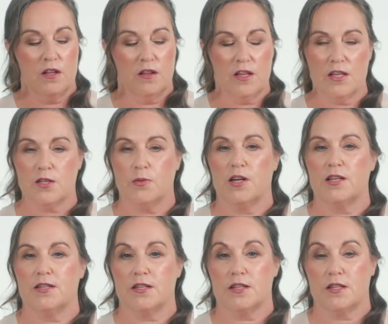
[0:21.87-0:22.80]
These
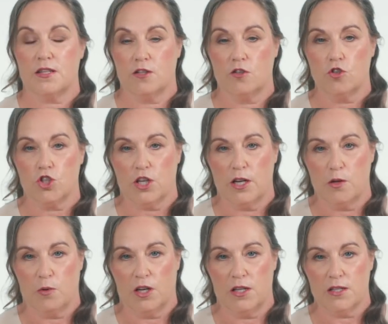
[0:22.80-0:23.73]
wines are still dry
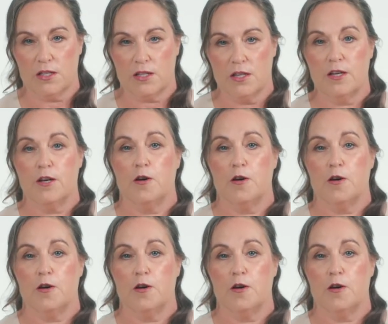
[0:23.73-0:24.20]
wines,